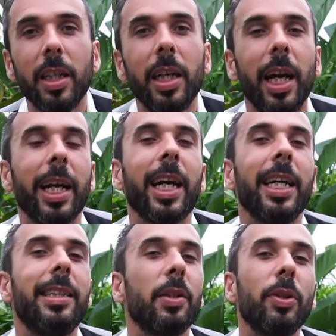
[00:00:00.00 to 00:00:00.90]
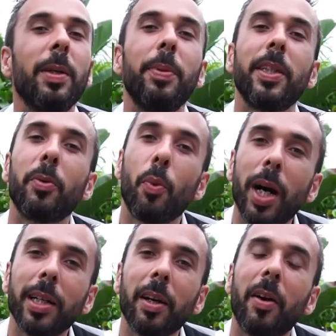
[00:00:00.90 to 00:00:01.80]
Hey guys, that was episode
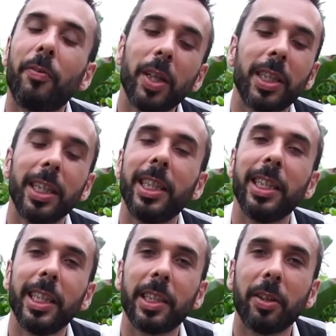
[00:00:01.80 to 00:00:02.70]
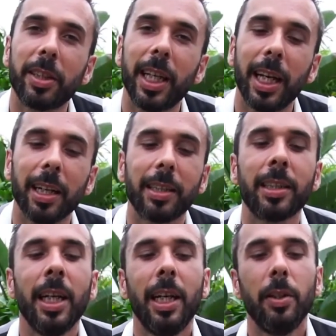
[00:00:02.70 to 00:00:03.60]
1 of Frenchy Teaches Cocktails.
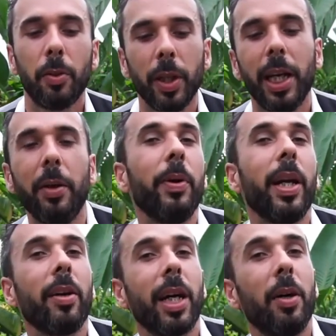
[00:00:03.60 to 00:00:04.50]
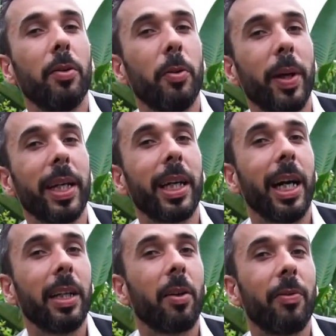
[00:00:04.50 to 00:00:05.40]
Today we learn how to make
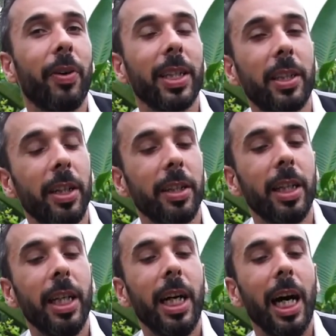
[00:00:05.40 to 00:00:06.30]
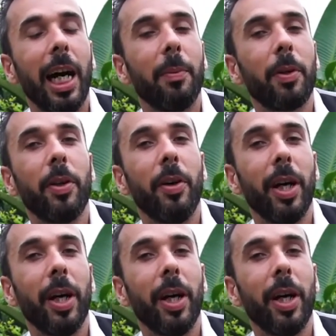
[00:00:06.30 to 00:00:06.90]
an old fashioned. I'm gonna